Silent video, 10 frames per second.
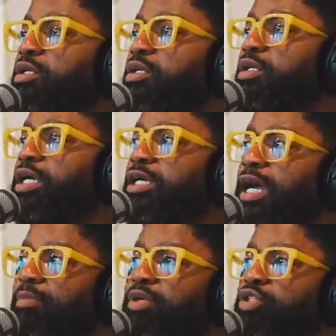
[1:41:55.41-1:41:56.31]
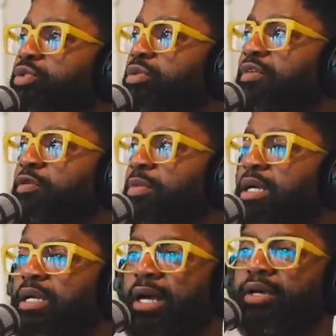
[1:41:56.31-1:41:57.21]
let God be true and every man a
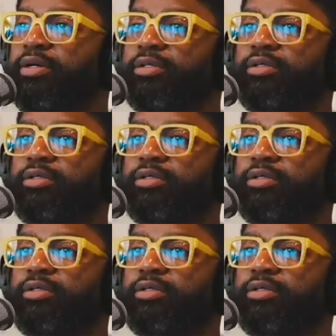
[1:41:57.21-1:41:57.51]
liar.